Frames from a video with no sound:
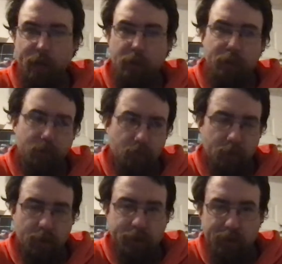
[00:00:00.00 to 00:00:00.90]
loop, loop
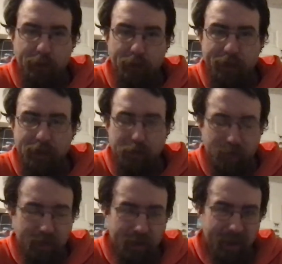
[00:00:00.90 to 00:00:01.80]
concept when it seems
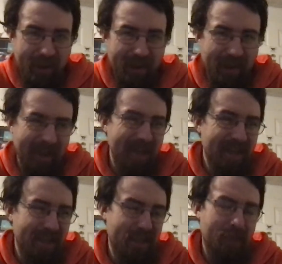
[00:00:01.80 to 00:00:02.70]
like like an idea that
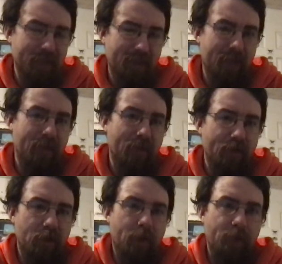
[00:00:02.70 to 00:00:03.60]
seems like very video
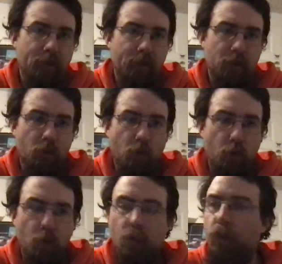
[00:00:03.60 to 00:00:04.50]
game friendly. The
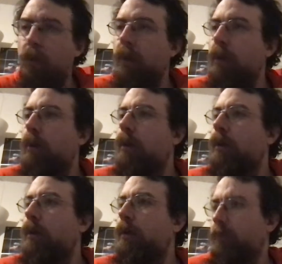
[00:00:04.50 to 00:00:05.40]
whole
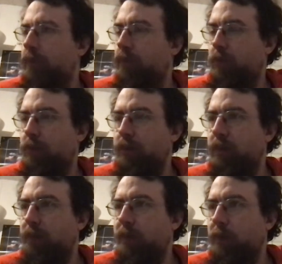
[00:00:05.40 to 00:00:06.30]
Groundhog Day
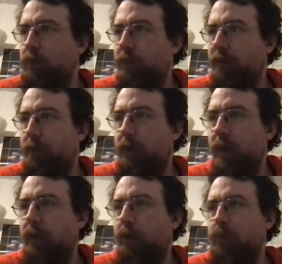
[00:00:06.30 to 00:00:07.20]
rewatching that film
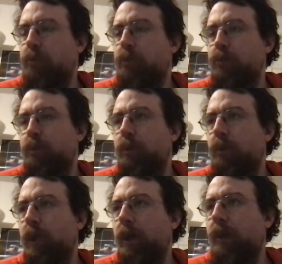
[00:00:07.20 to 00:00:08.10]
again also showed
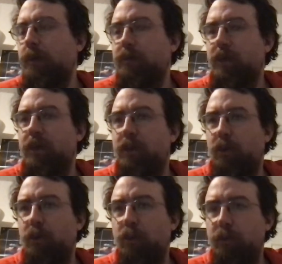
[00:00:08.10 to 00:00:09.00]
how it was like the
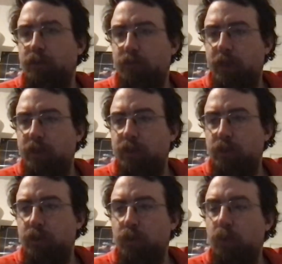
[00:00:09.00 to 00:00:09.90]
arc of trying
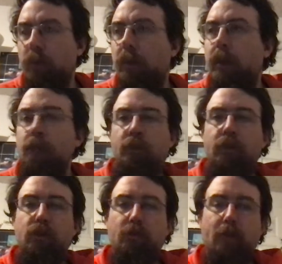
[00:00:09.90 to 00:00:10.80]
to break
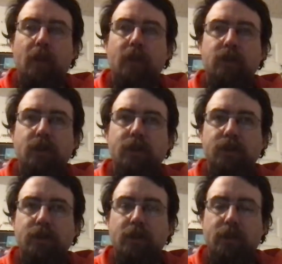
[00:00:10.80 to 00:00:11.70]
through by
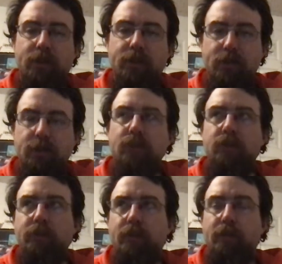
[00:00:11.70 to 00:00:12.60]
changing the conditions
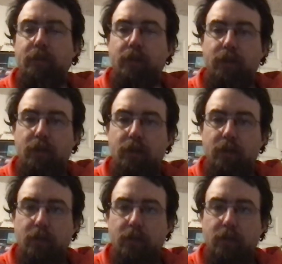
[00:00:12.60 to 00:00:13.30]
of it. I mean